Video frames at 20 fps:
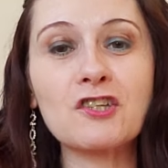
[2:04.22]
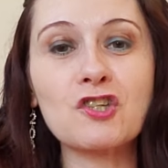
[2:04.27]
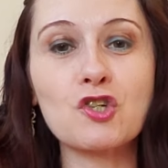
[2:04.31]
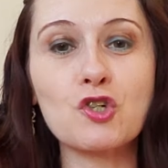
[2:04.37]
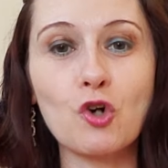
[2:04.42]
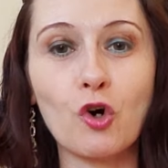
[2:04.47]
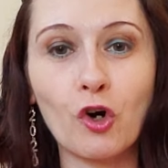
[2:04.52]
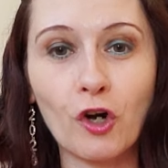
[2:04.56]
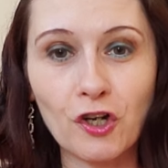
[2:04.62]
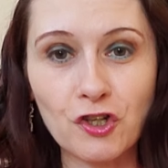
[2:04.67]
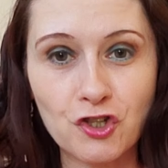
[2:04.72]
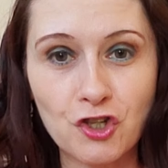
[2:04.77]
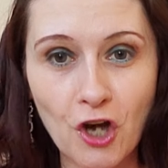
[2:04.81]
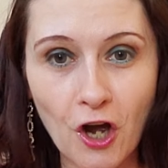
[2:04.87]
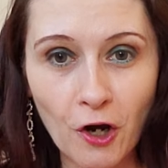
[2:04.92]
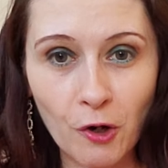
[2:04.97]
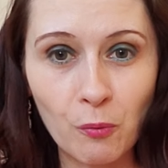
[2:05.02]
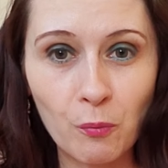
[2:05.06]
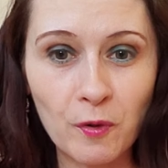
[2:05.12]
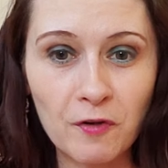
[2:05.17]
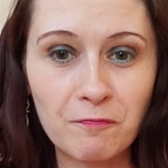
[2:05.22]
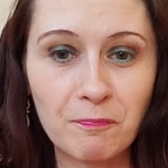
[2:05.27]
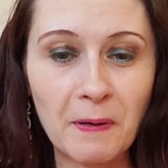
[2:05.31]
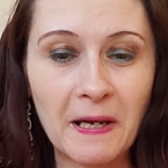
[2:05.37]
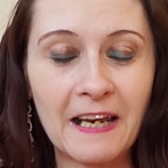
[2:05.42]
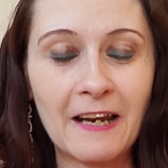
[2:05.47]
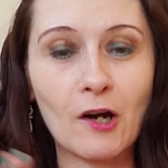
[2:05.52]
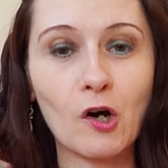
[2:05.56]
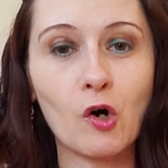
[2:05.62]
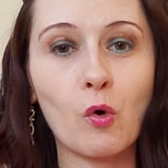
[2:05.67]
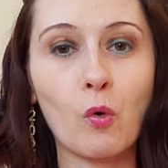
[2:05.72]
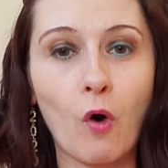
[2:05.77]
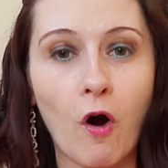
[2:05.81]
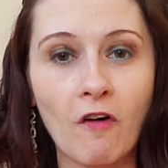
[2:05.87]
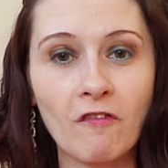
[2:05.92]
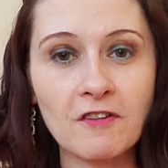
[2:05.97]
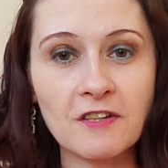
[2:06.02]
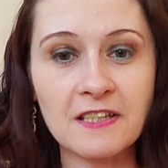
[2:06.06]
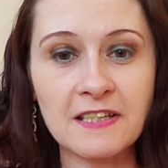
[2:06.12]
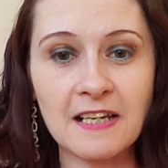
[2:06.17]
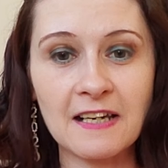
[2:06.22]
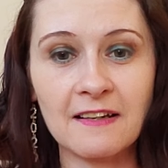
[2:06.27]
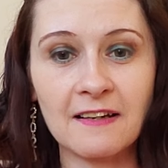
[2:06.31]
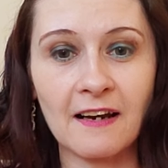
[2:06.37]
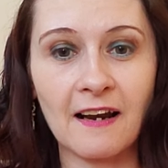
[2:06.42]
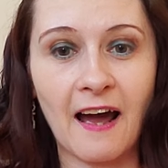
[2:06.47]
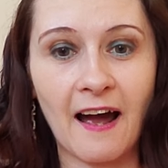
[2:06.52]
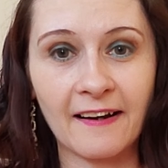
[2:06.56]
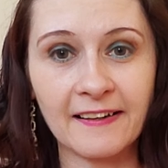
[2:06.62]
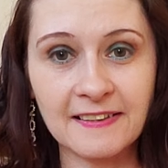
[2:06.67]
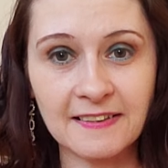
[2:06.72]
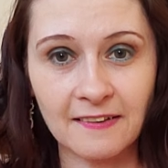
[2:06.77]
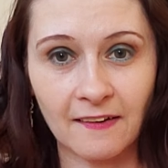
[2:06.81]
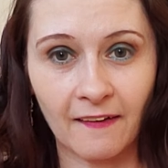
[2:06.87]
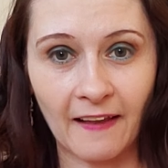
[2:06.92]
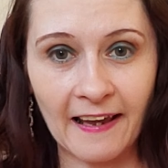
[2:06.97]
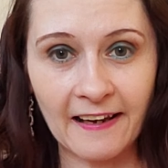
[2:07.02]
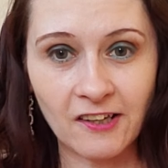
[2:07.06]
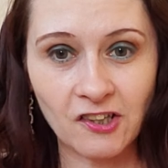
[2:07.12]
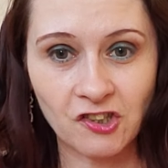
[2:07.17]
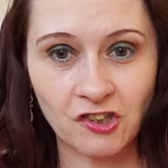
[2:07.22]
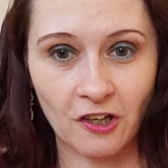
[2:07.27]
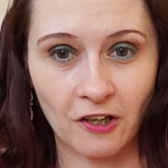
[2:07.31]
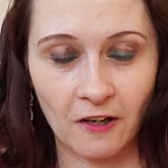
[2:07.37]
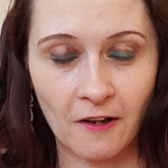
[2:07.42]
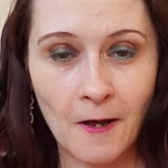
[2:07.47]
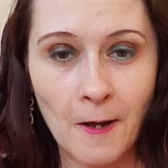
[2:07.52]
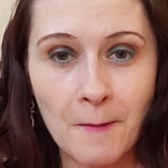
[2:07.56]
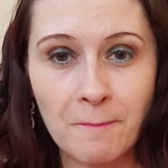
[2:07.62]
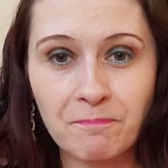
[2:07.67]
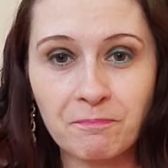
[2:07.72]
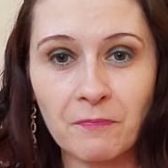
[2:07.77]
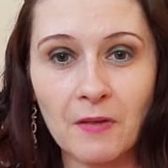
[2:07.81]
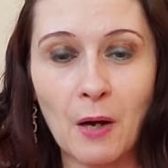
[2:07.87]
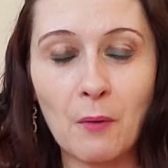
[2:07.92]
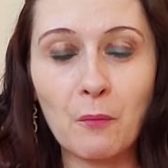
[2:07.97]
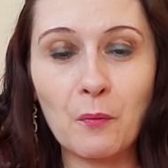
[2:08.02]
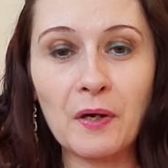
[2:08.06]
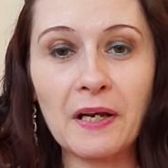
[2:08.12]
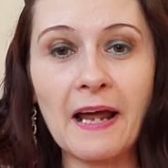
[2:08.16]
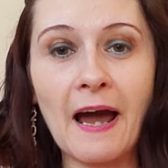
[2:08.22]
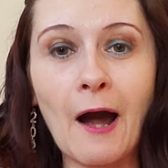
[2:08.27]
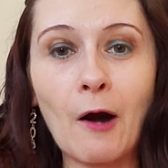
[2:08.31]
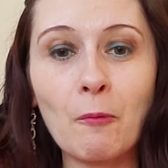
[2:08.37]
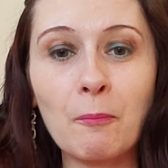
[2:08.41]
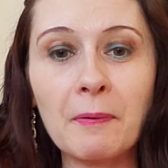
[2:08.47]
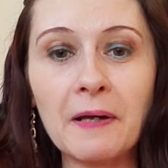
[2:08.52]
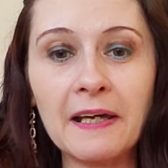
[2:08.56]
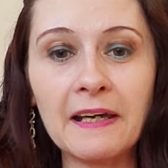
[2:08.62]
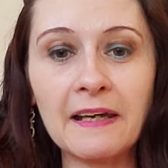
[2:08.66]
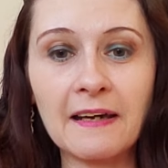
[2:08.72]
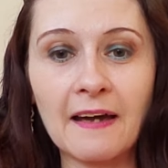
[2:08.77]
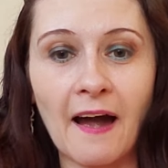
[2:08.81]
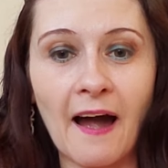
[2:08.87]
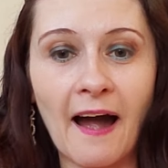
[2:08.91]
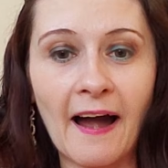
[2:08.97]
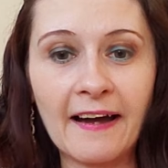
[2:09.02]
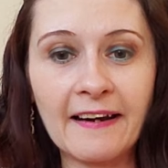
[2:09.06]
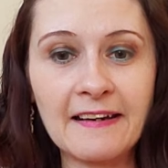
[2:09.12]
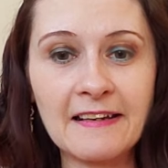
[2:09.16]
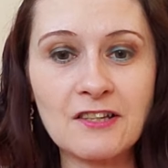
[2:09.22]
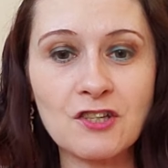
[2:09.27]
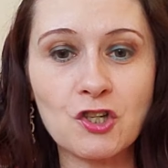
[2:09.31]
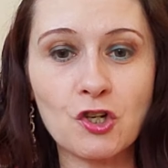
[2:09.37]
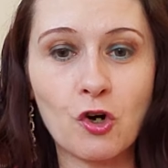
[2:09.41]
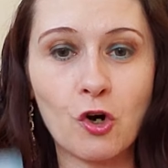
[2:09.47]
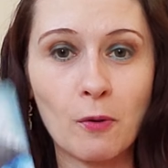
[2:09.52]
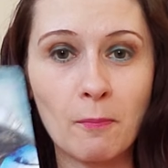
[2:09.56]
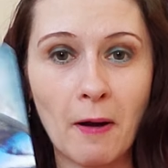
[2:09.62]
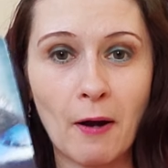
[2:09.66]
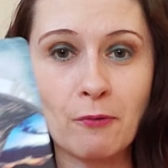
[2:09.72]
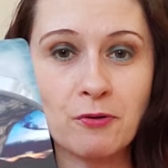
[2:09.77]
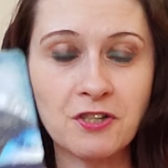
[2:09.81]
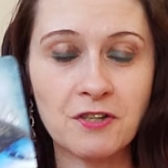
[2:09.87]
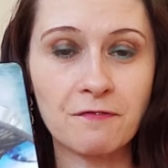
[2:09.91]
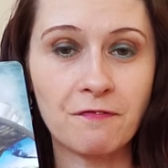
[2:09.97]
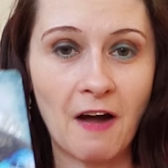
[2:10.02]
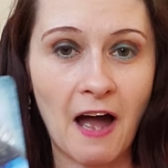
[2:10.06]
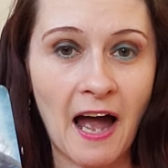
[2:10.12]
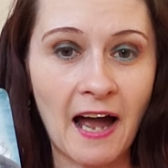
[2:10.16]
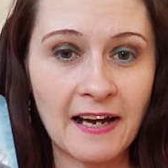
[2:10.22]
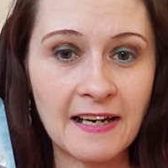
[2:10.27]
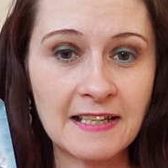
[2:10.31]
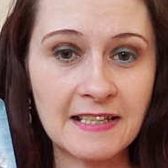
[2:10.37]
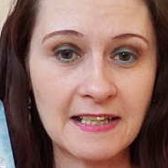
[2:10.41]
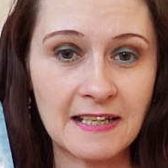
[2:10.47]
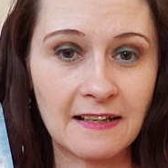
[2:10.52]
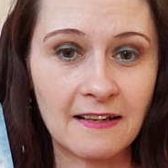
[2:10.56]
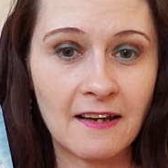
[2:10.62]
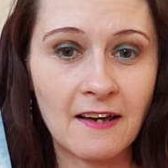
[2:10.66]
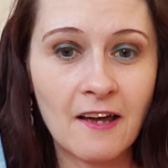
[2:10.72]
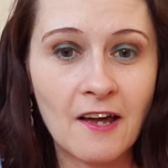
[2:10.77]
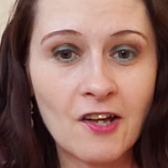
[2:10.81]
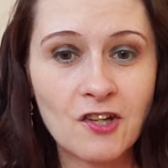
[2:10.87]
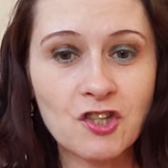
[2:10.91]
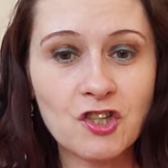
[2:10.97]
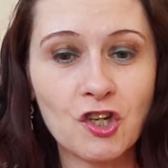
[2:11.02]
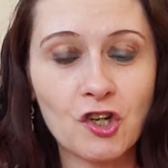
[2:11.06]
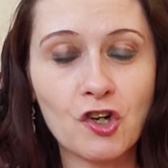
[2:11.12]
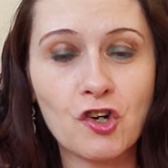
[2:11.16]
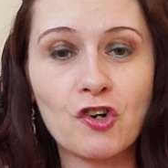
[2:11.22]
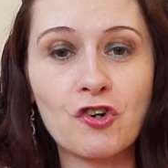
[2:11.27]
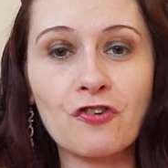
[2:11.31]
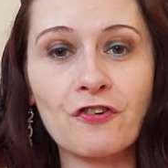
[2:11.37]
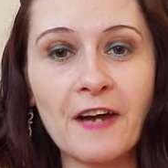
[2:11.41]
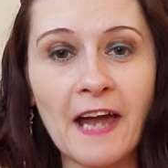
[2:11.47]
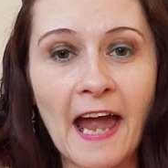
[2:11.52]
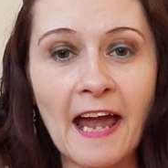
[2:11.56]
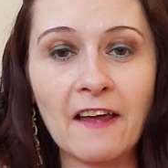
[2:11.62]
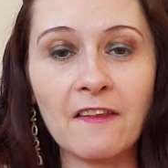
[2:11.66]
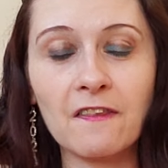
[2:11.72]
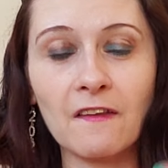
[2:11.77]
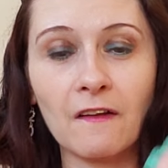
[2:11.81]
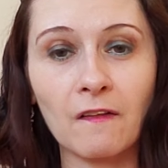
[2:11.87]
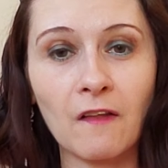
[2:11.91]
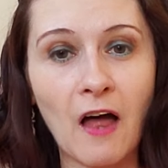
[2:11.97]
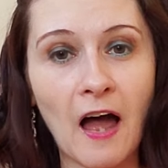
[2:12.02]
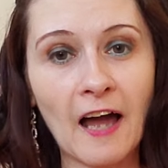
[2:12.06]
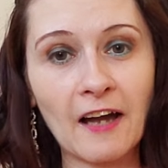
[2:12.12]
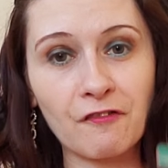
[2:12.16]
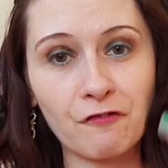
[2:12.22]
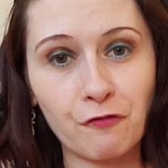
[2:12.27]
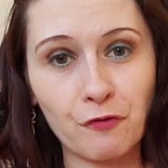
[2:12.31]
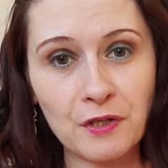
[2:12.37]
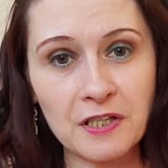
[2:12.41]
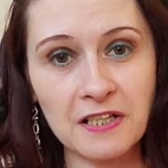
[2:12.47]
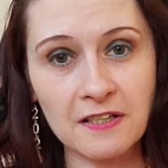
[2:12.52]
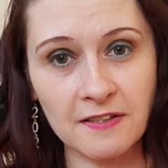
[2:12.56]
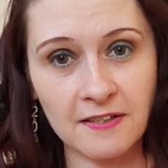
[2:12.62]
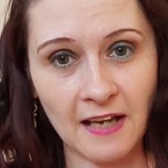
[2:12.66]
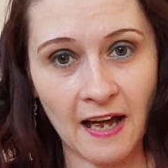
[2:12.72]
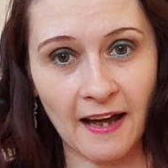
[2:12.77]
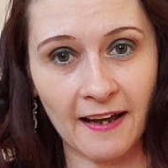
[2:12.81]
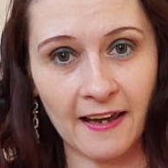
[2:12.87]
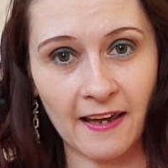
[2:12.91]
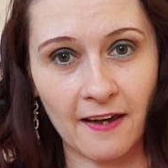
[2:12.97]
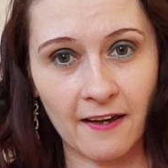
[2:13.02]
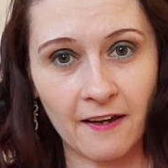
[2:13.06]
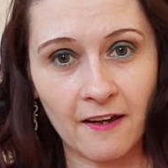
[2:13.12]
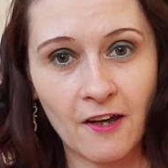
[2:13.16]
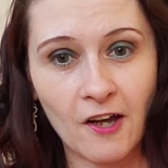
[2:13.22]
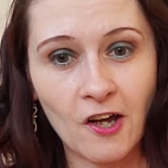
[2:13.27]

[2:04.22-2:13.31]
stuck at home. We've been in quarantine and isolation. And we're now being guided to come out of hiding, to create the life we desire,